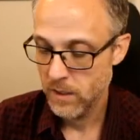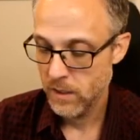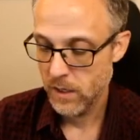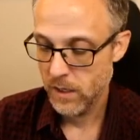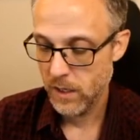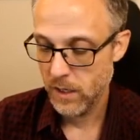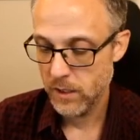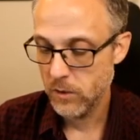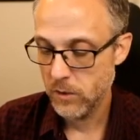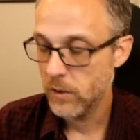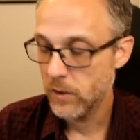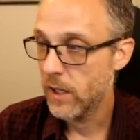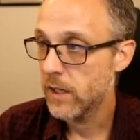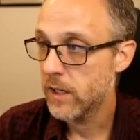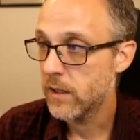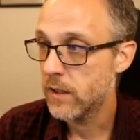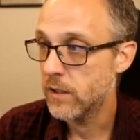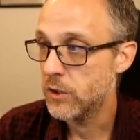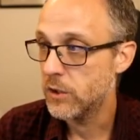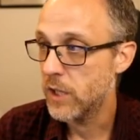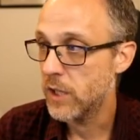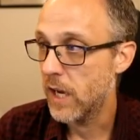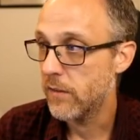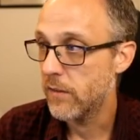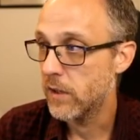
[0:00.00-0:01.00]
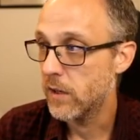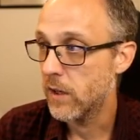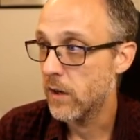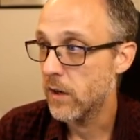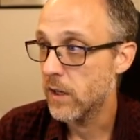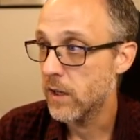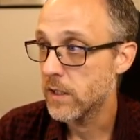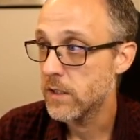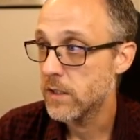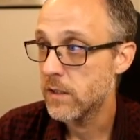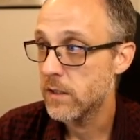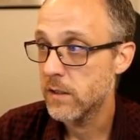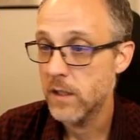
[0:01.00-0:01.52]
I do like the Java
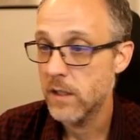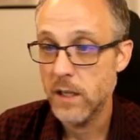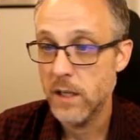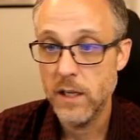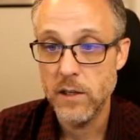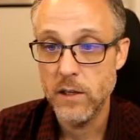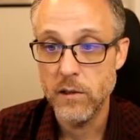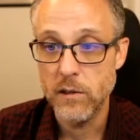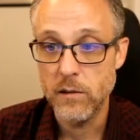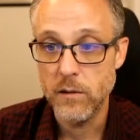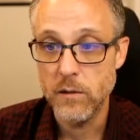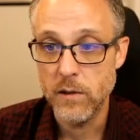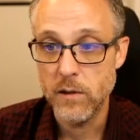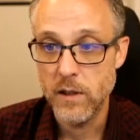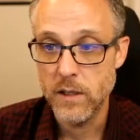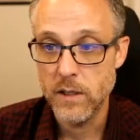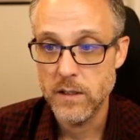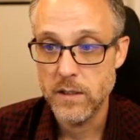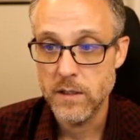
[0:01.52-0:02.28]
docs here.